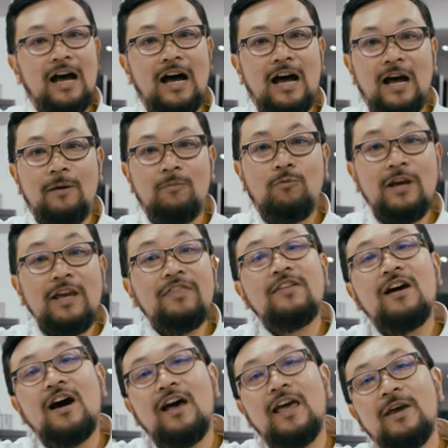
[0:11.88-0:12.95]
We
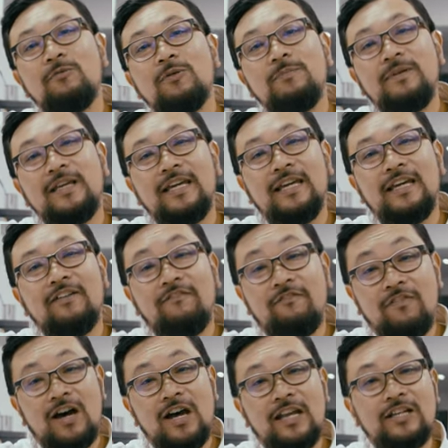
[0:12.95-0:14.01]
thought it would be
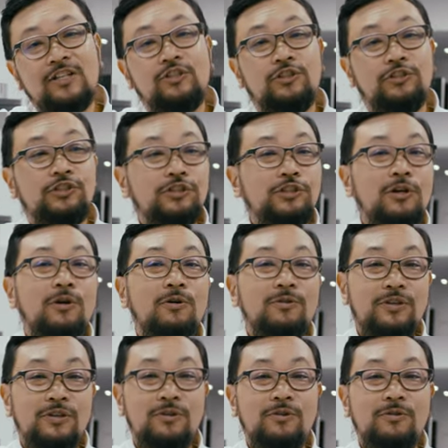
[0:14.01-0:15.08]
fun to show
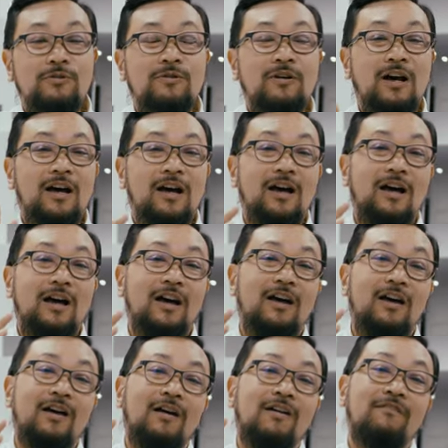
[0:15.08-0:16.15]
you
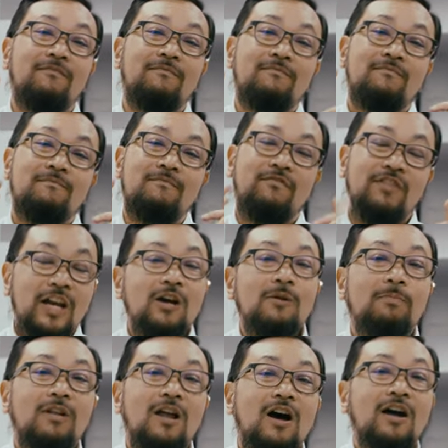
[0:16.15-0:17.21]
a
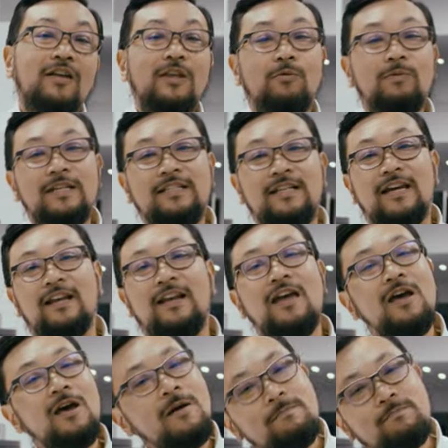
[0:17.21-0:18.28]
video blog that we did
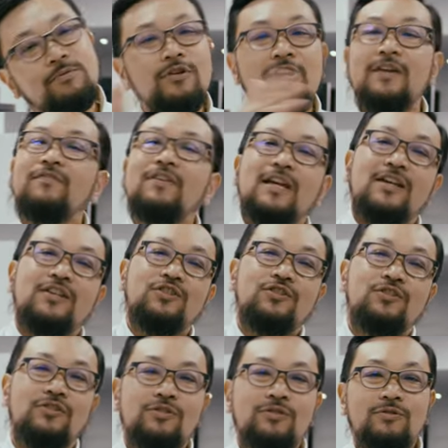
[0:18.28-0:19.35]
previous
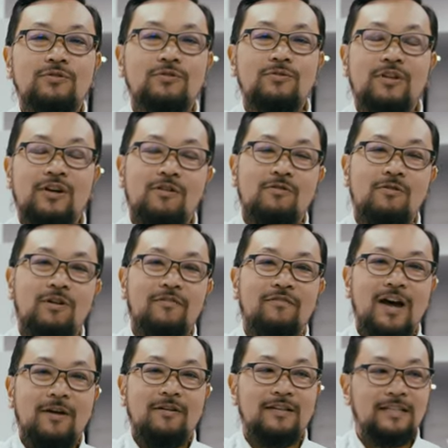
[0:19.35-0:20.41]
to the
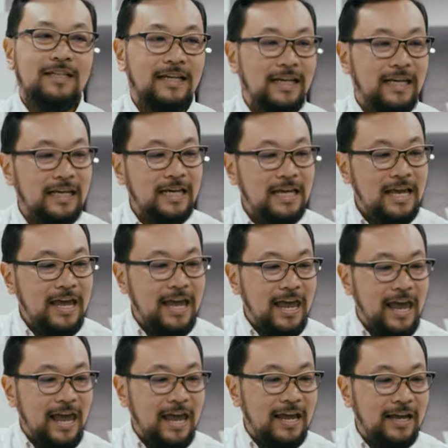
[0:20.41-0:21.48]
coronavirus hitting.
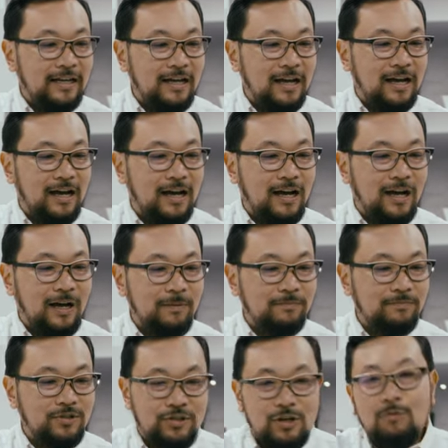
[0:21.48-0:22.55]
And
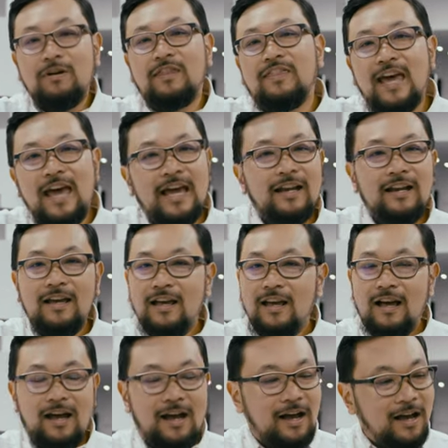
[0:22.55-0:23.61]
so with that,
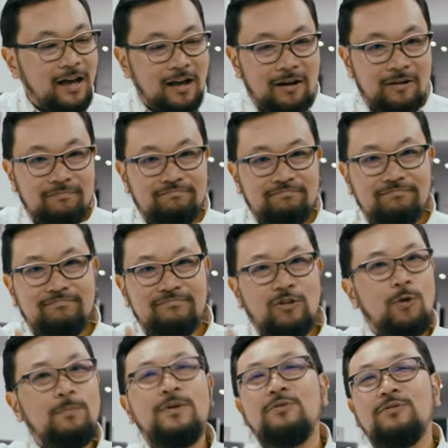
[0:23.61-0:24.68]

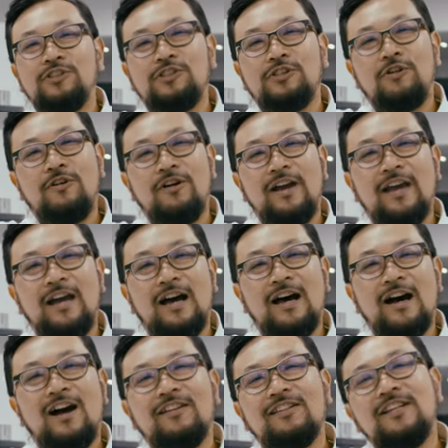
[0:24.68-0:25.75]
hope you enjoy
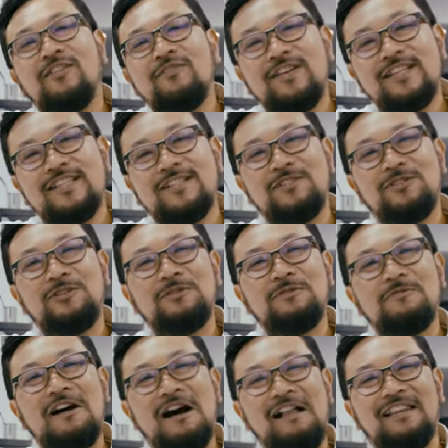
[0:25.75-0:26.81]
our little visit
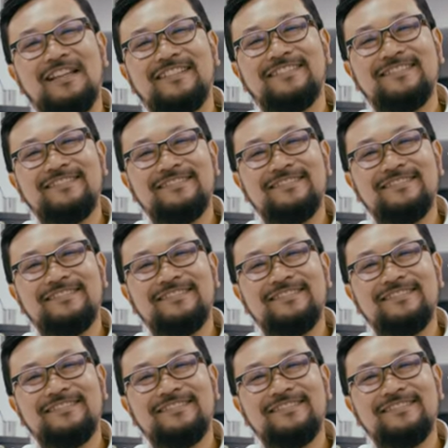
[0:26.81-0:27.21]
to Aalen.